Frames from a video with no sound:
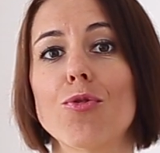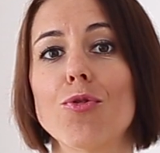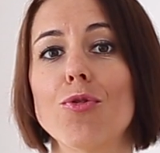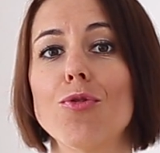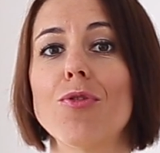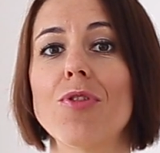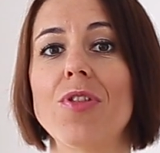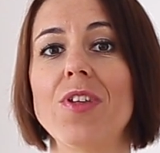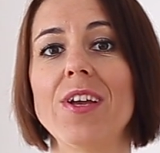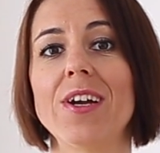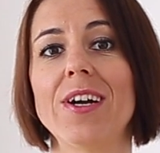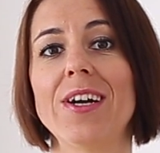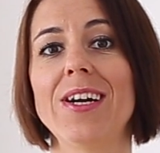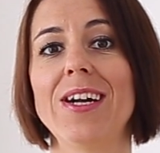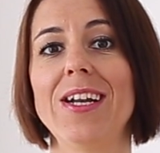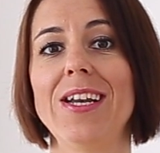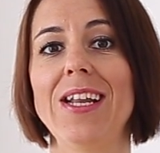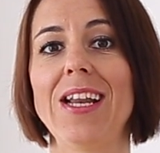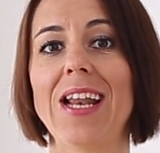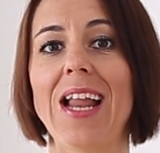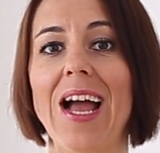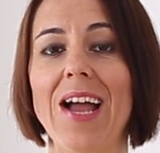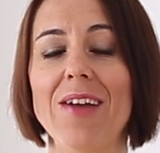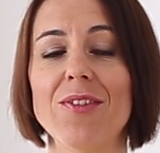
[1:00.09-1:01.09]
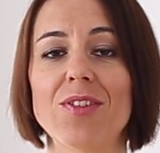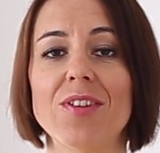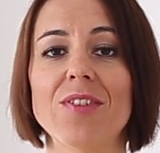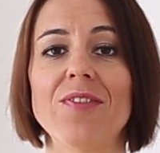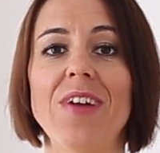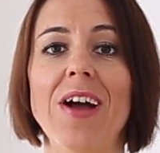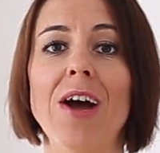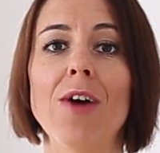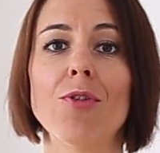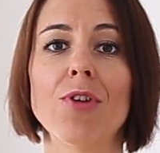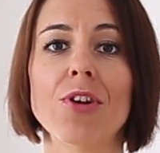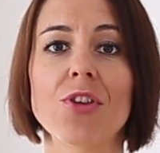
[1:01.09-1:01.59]
rule the early lives of
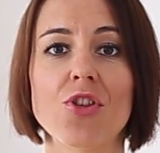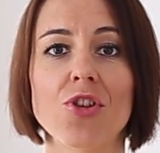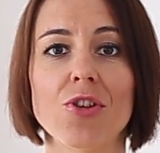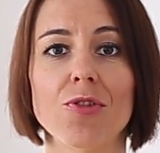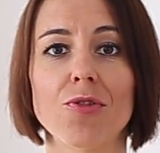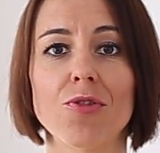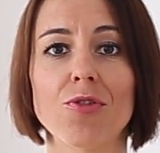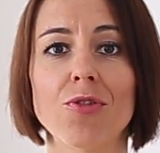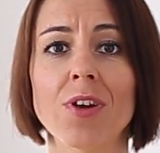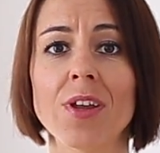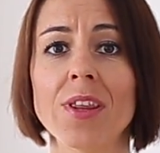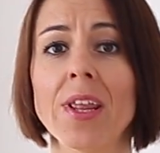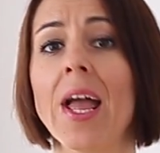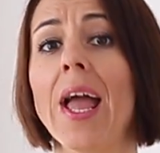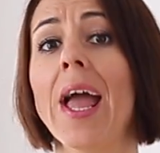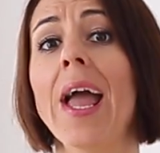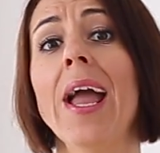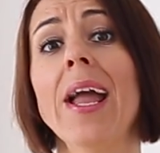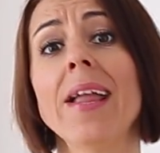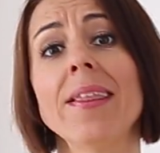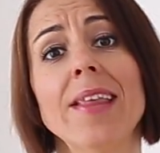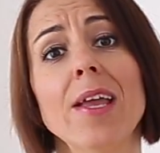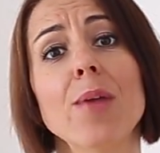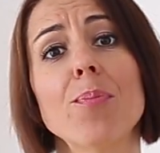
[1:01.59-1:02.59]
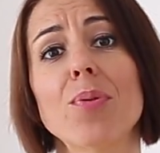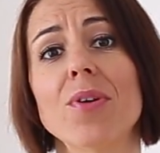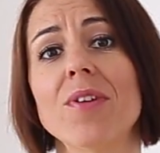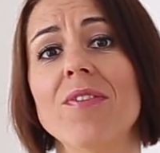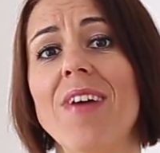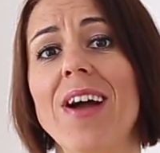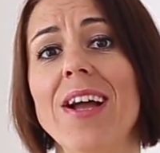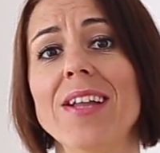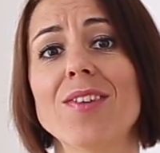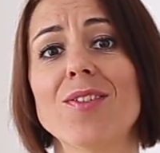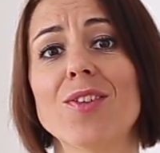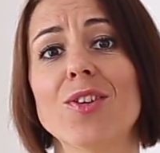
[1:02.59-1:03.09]
our children, and they
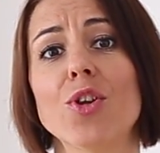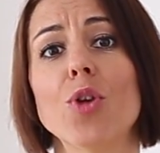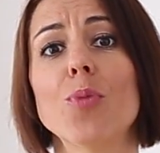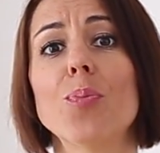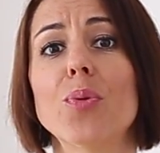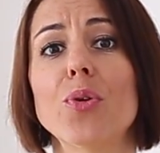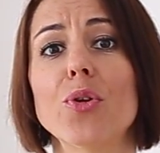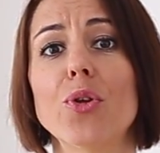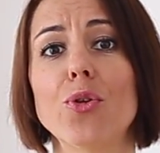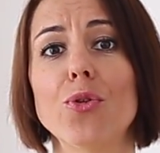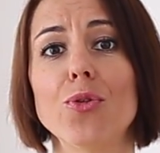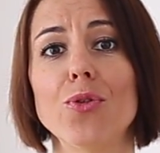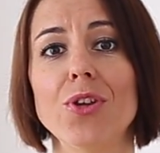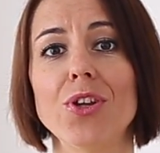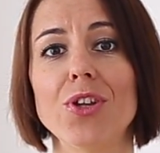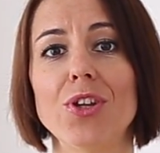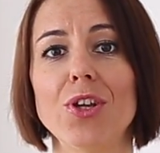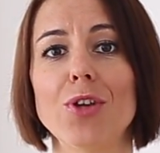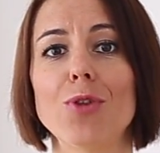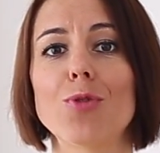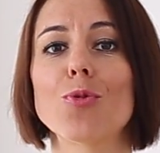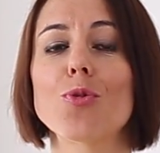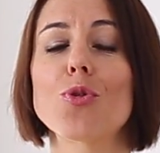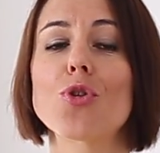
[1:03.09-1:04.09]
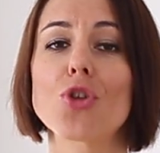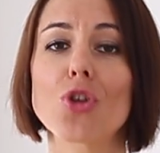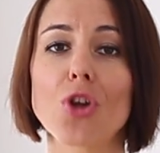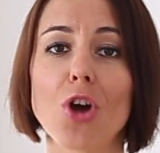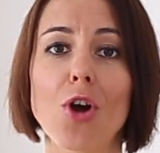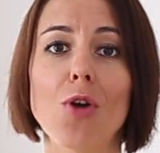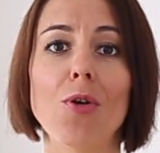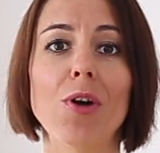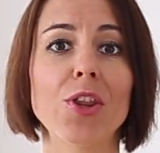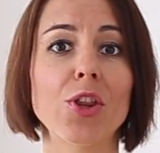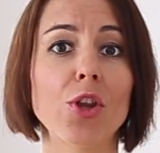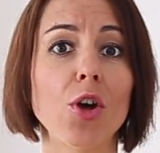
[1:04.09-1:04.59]
provide us an opportunity to
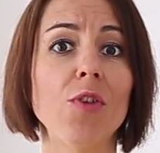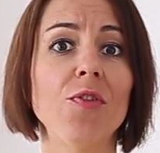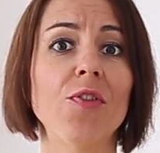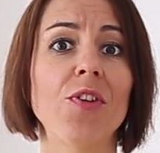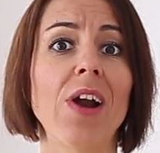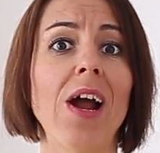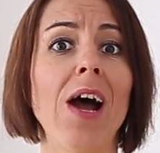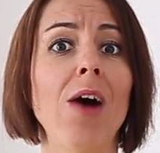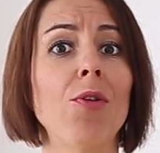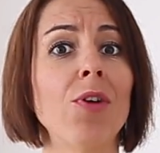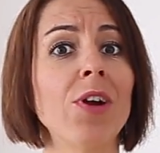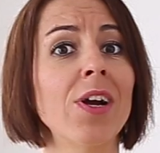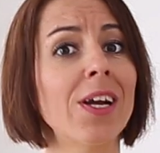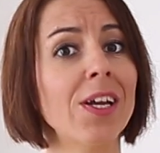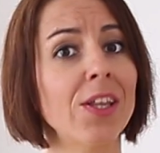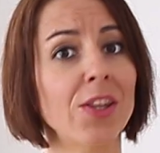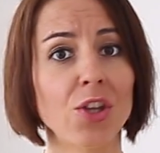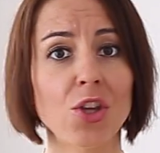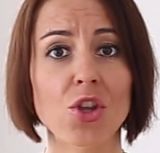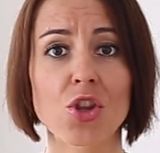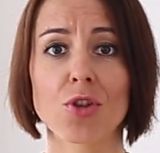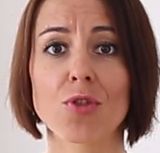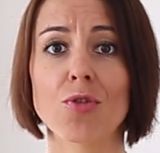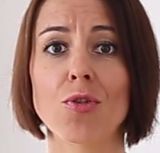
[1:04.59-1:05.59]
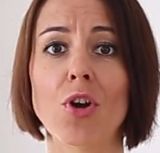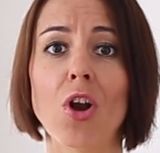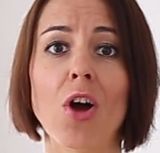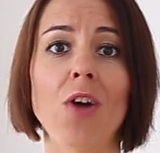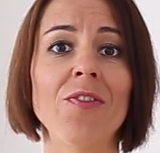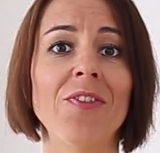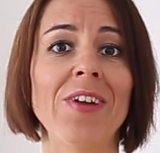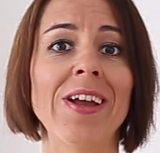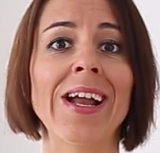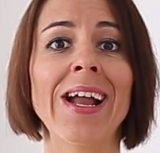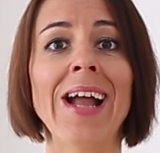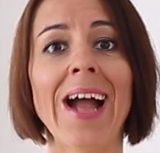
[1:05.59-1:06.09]
show and offer our unconditional
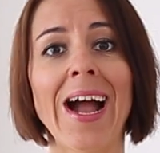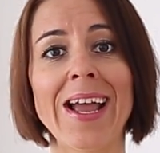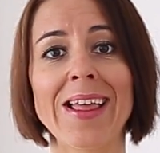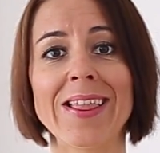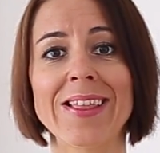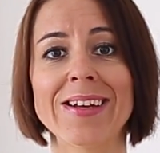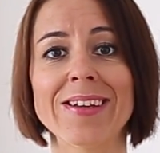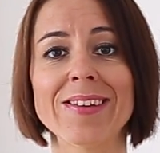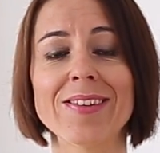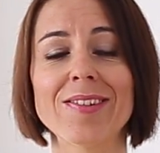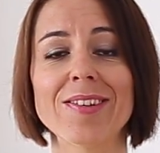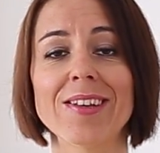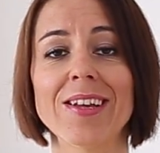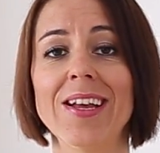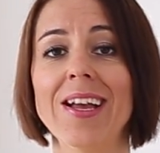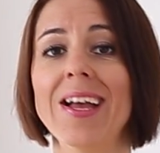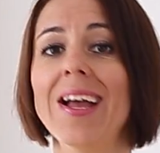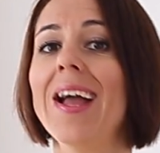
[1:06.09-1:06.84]
love and guidance.